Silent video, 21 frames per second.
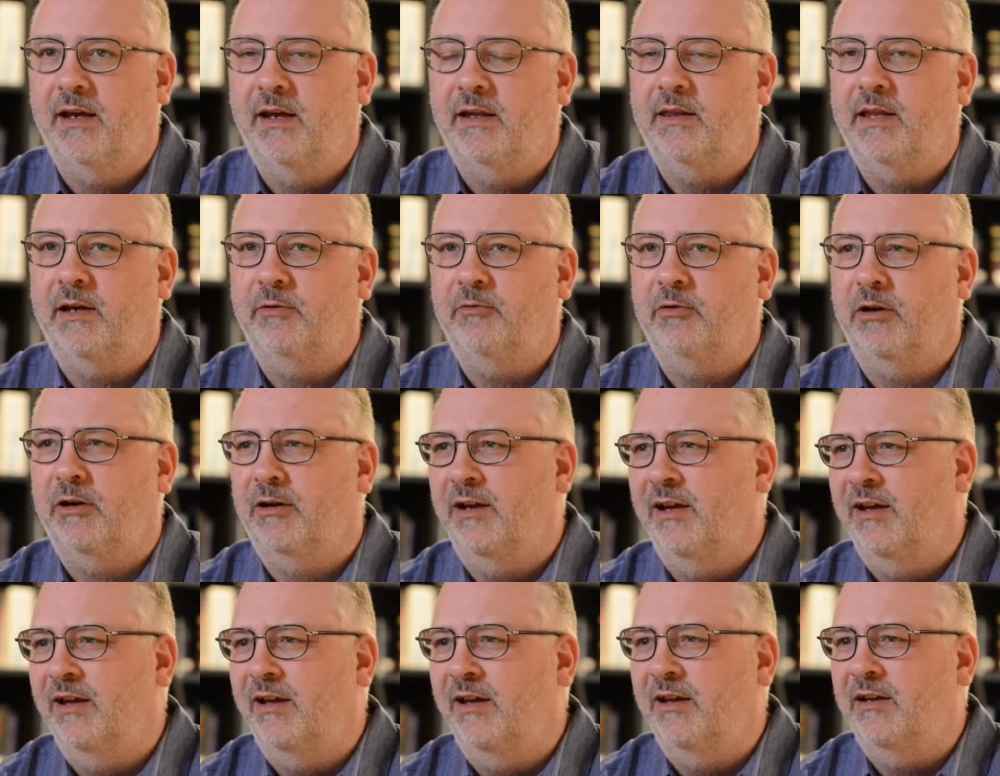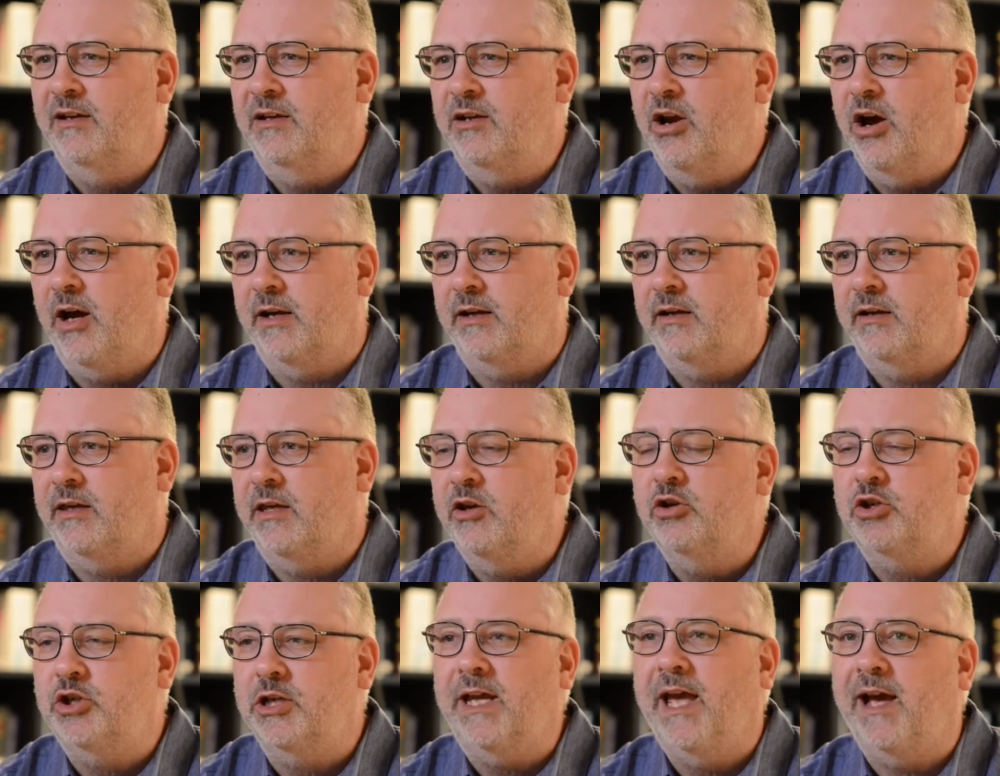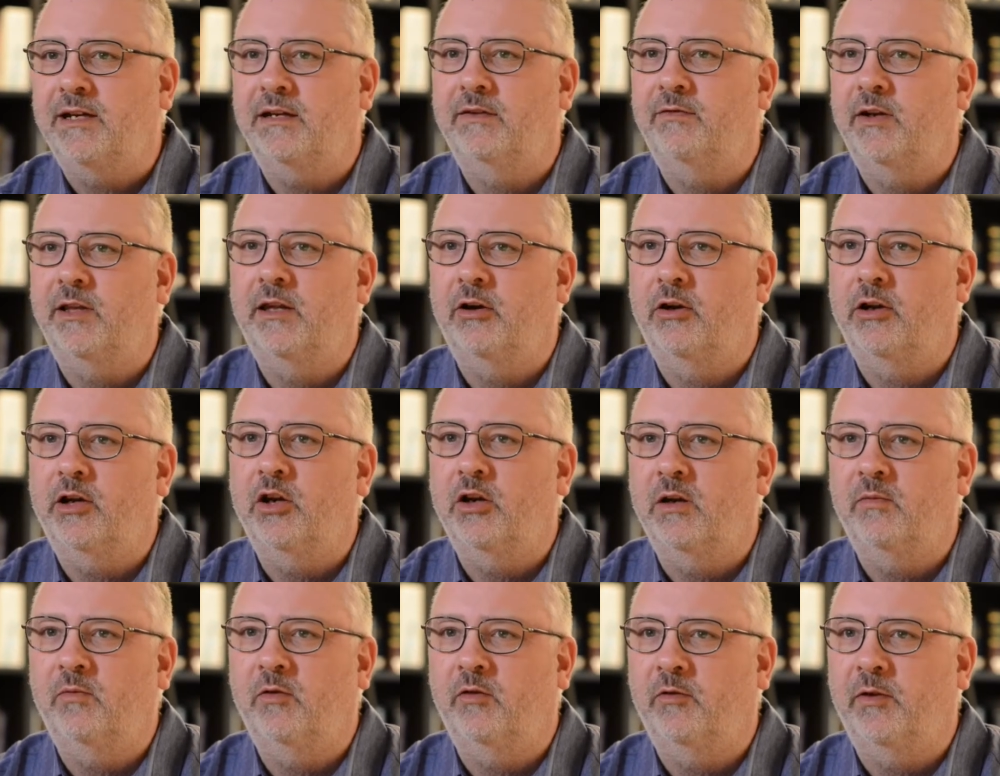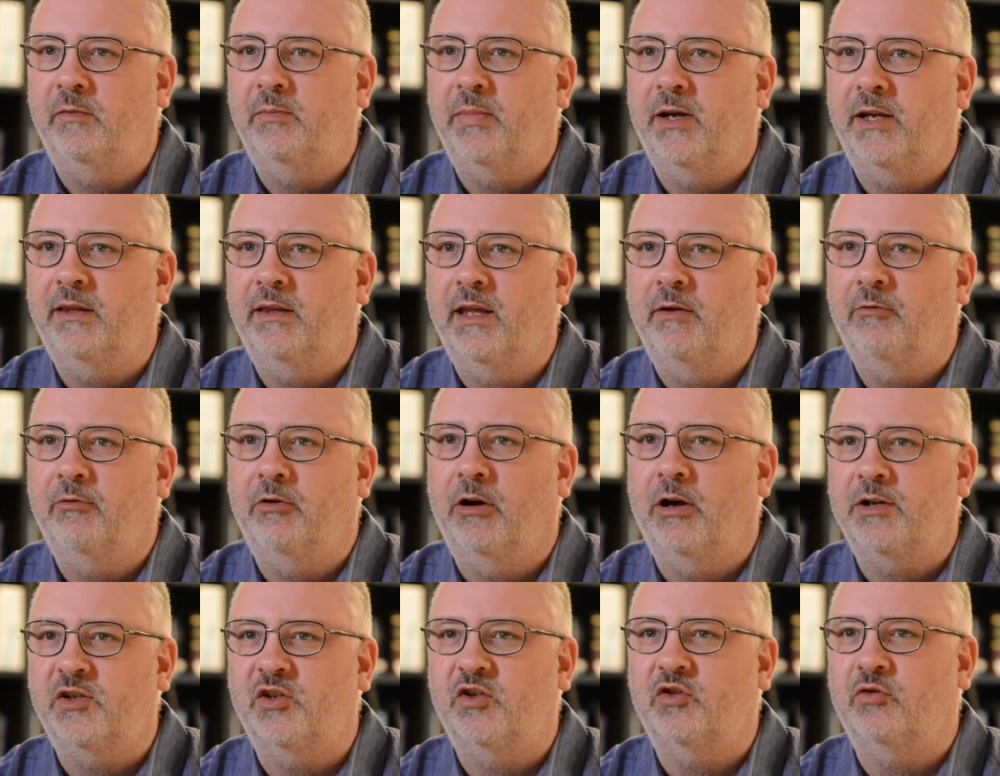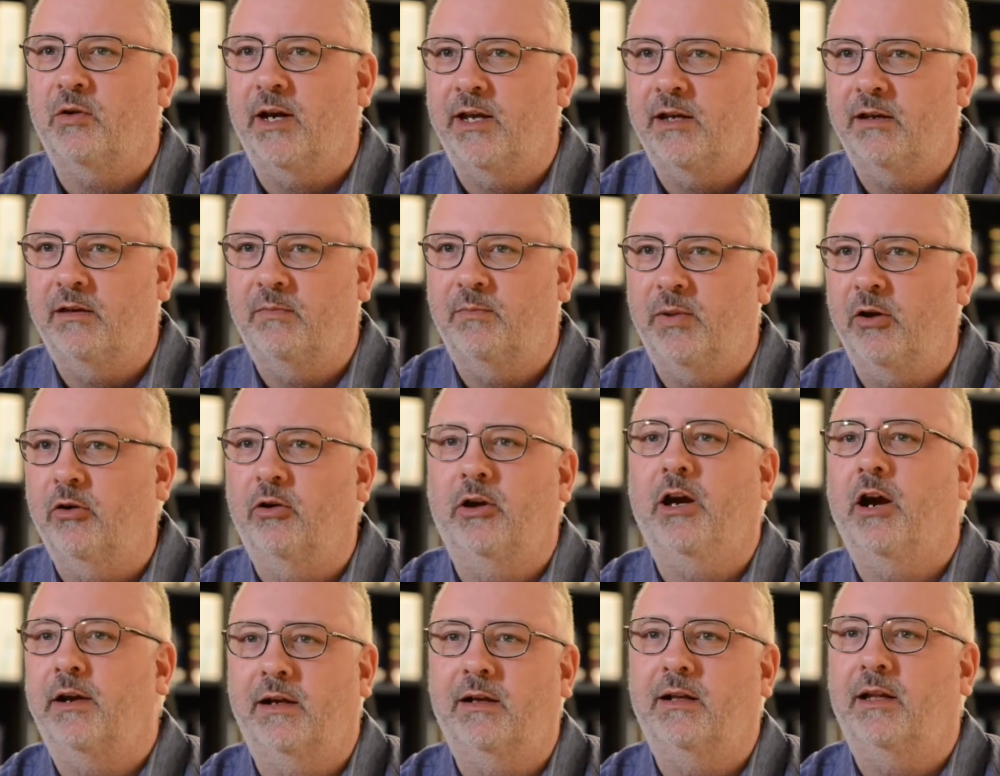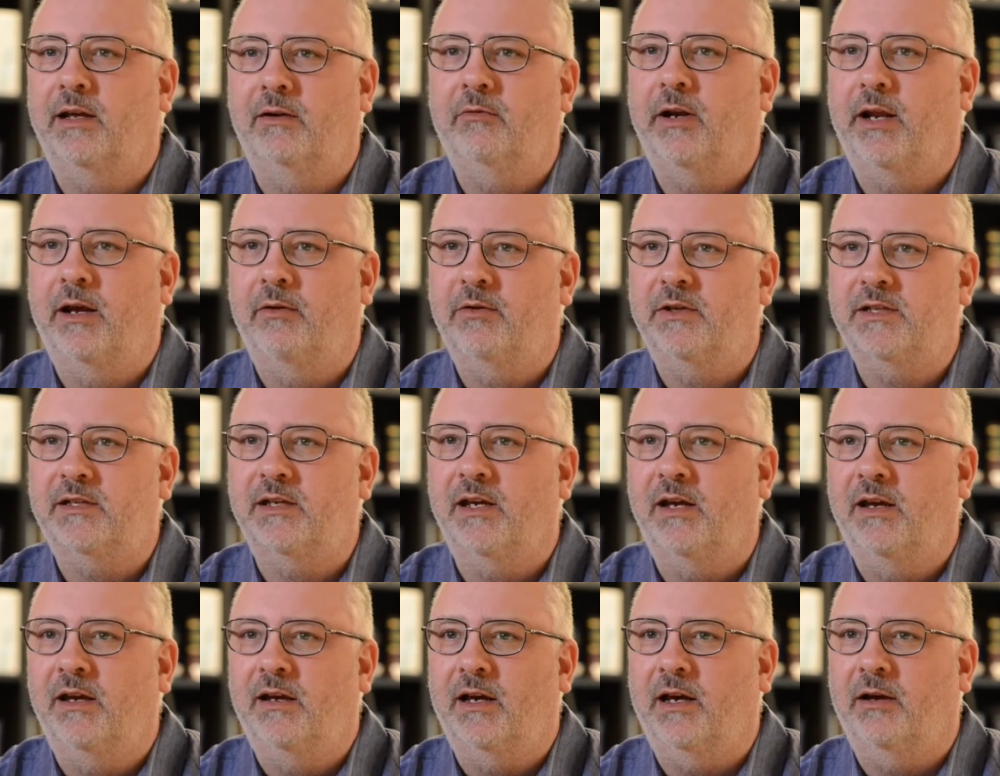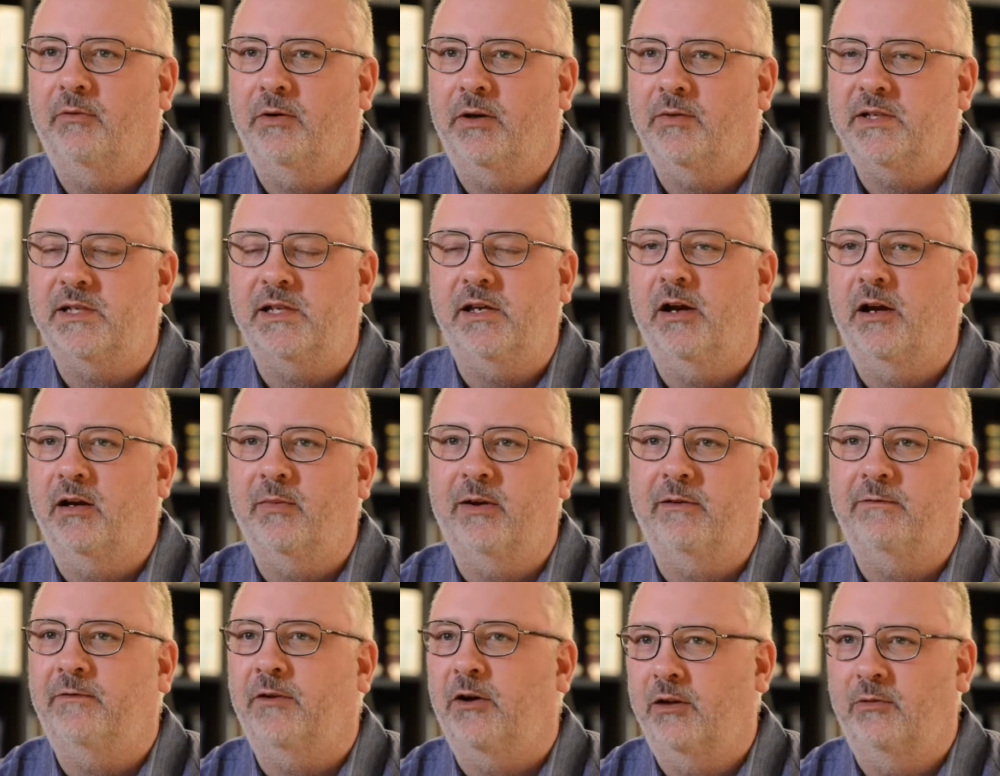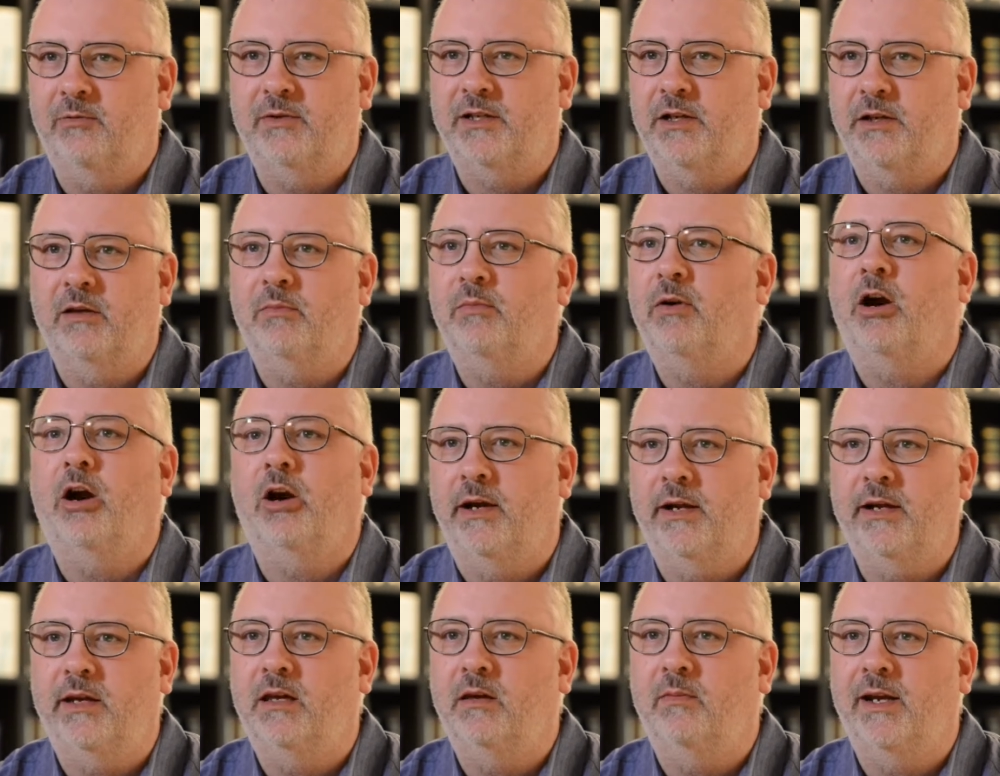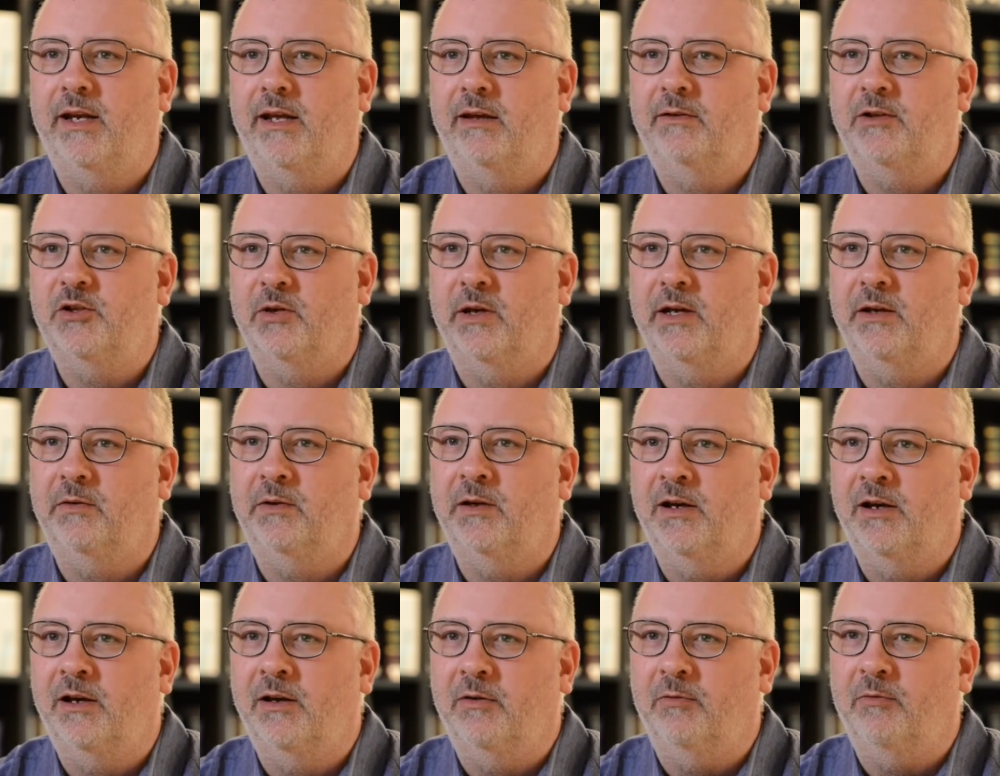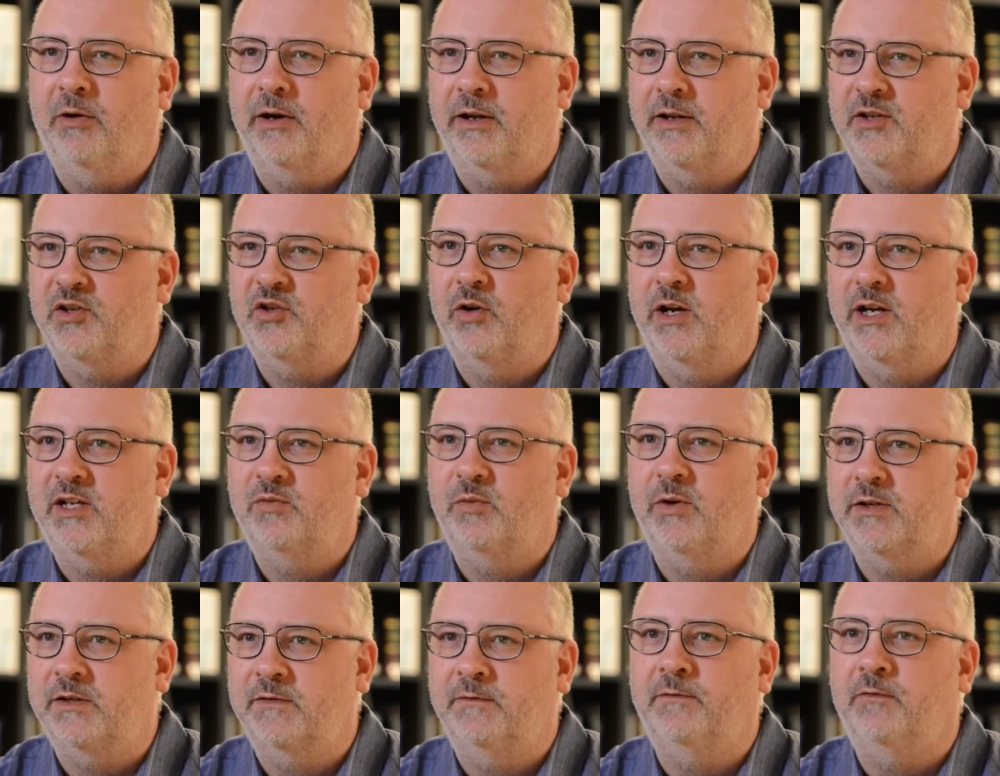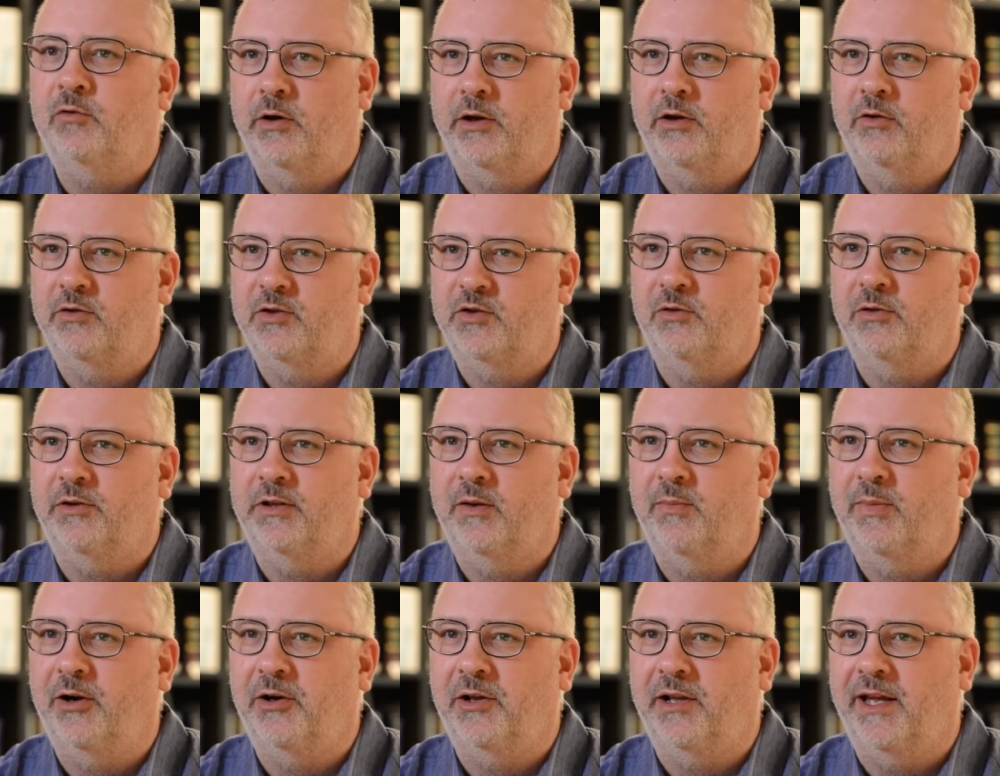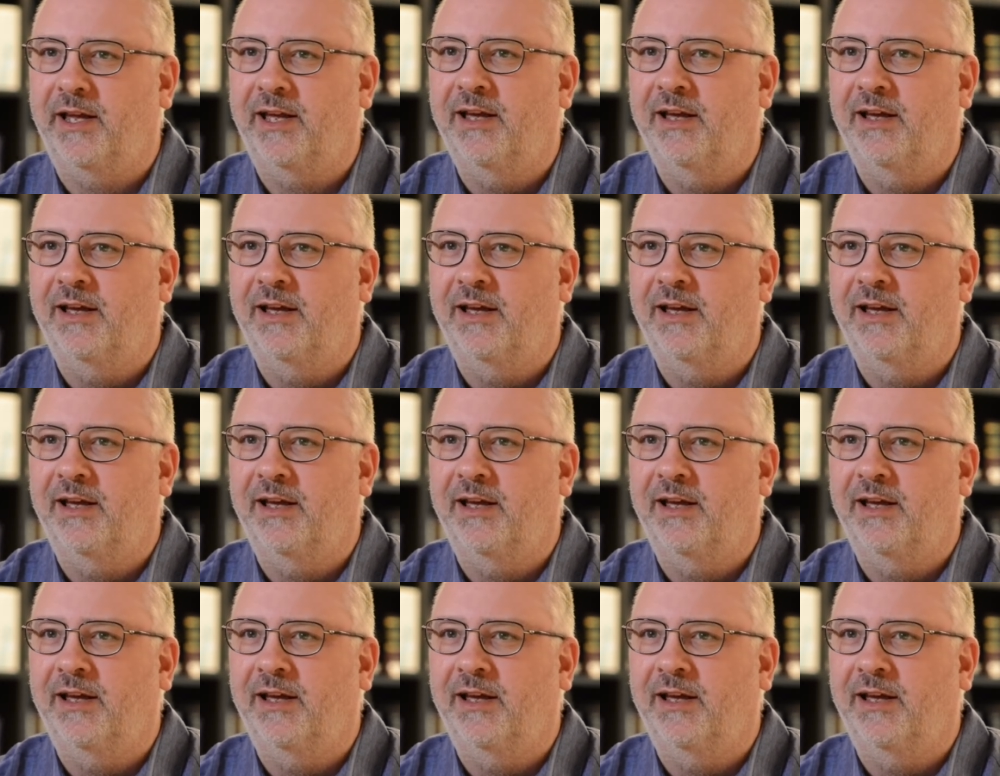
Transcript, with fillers: they were not hugely active in their union movement, but they were on strike periodically when I was young. And my father was on the bargaining committee during one of the strikes when I was 4 years old, and apparently